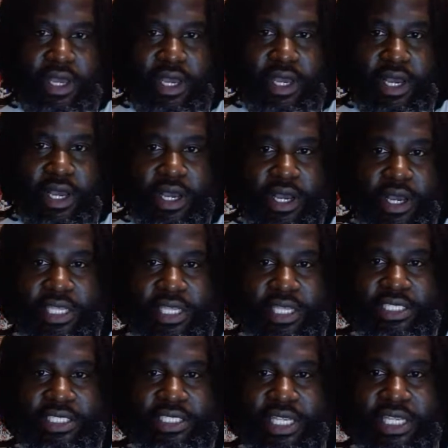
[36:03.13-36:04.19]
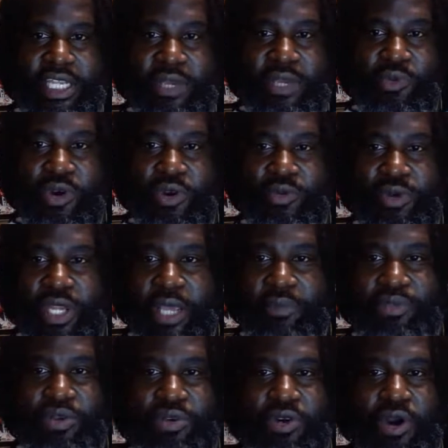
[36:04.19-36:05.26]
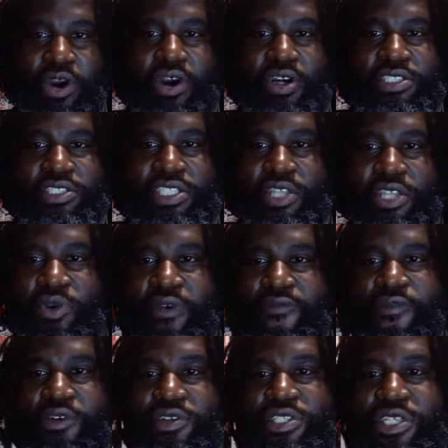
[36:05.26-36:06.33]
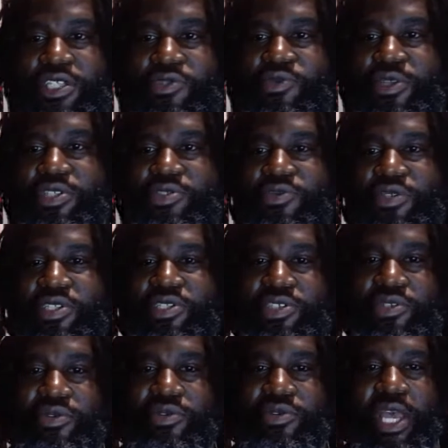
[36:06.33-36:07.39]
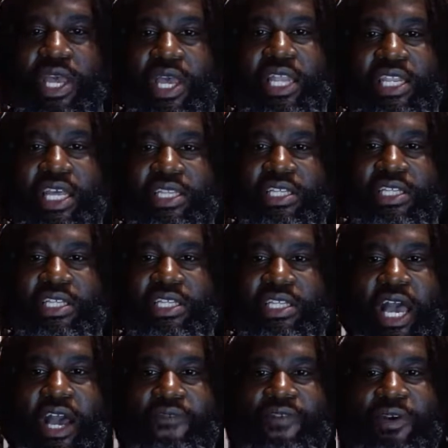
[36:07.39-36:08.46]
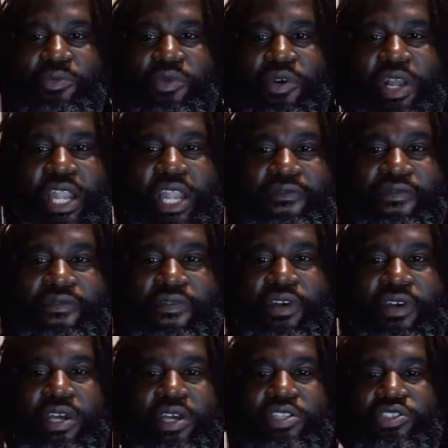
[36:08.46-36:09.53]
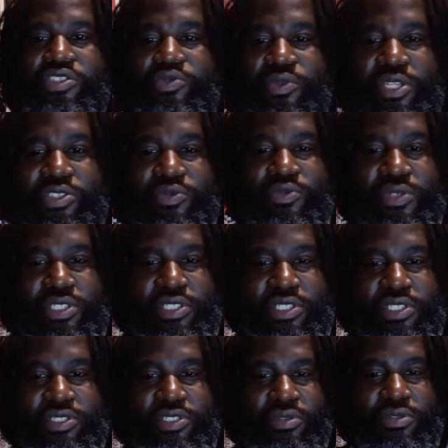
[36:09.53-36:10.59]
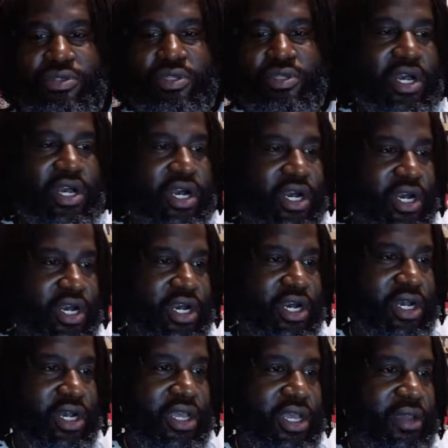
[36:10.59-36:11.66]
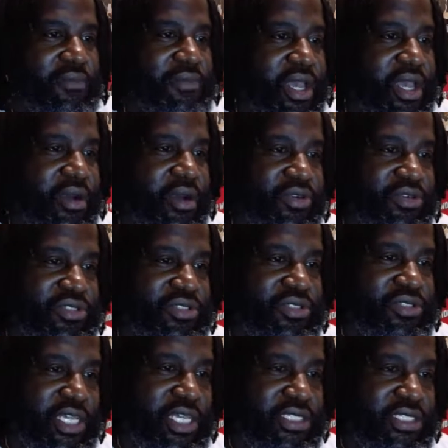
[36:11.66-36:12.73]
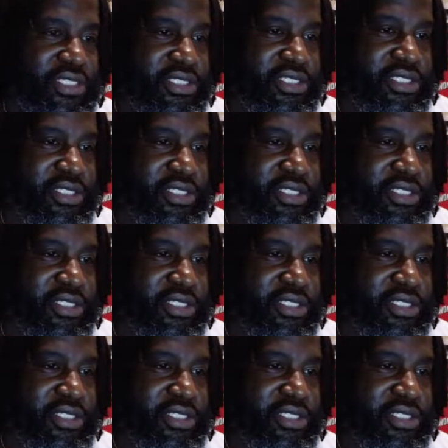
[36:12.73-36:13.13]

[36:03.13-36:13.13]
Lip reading: Additionally, Deepwater will debut on January 14, 2022, and Death of the Nile, February 11th, 2022. Bell Boo says,